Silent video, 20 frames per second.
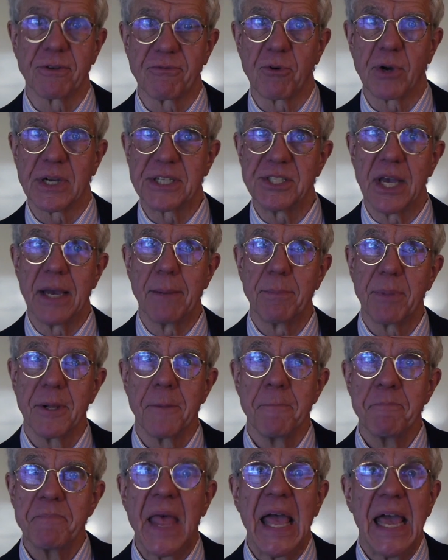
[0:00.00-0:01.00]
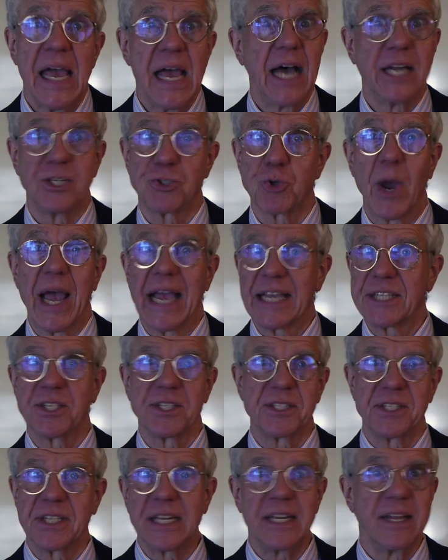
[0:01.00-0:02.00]
for example, attracts a
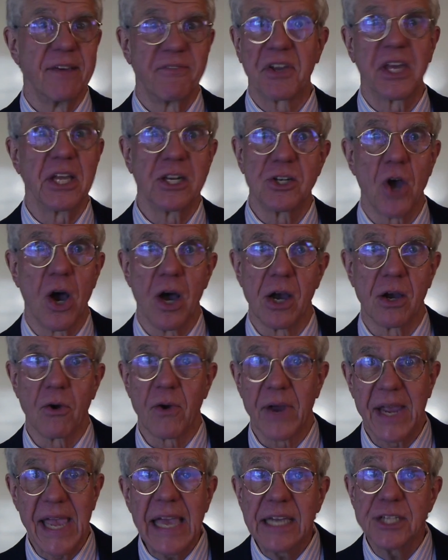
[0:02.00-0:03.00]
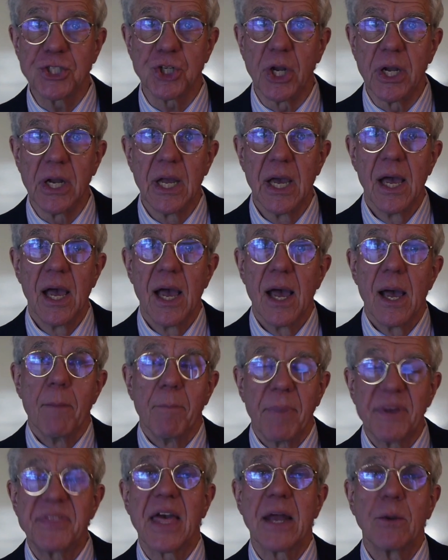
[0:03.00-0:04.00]
significant congregation.
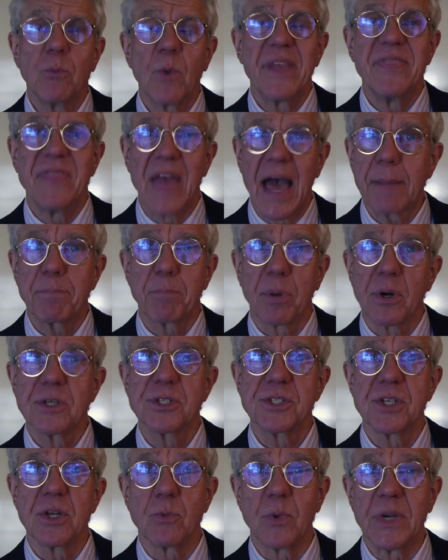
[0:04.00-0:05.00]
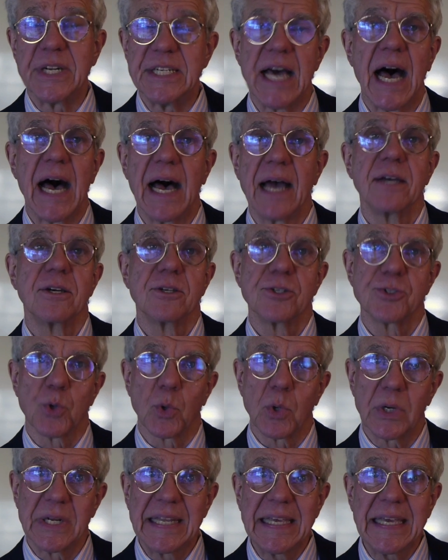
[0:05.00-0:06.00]
But then when that person retires
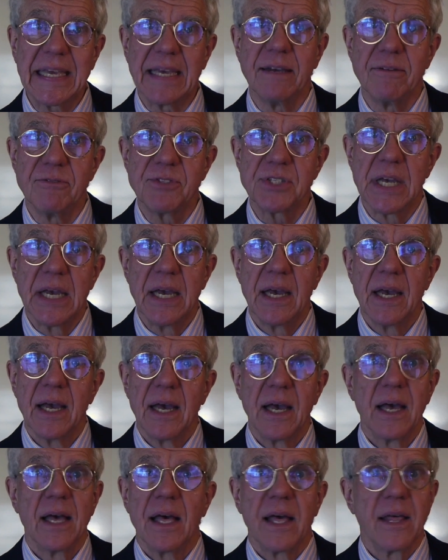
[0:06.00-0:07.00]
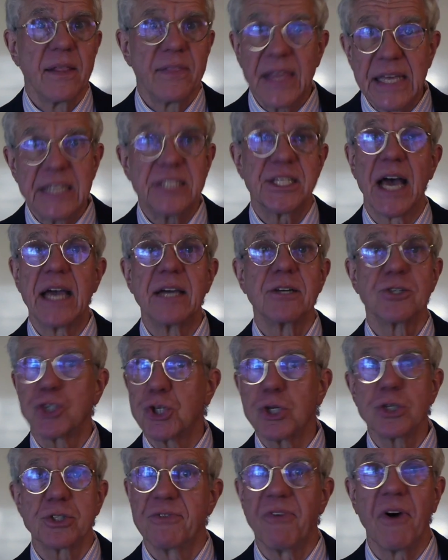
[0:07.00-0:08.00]
or leaves, the entire
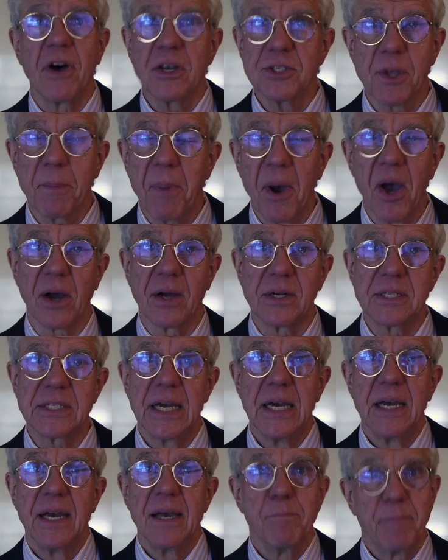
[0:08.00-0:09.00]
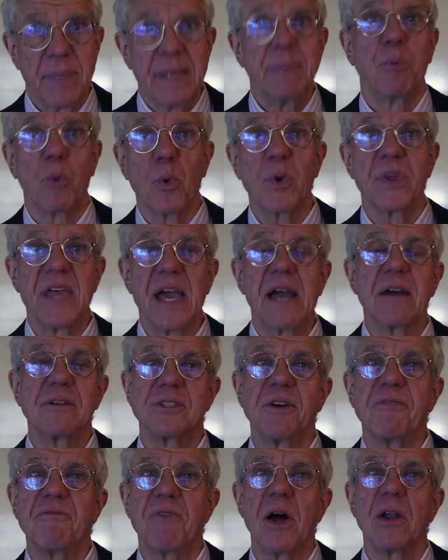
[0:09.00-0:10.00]
church falls apart. People were there
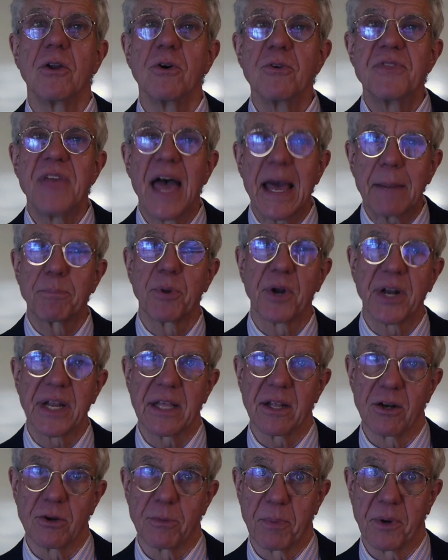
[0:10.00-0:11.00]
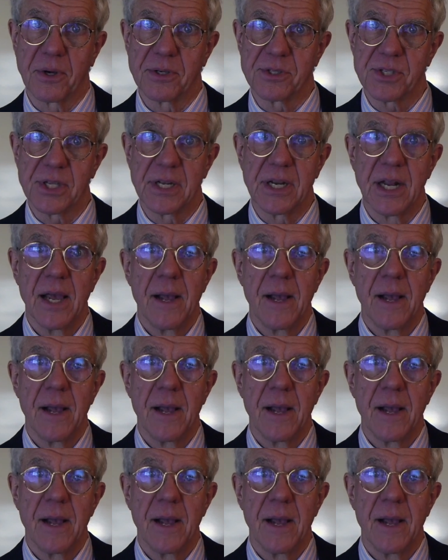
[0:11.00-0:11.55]
to follow that particular person,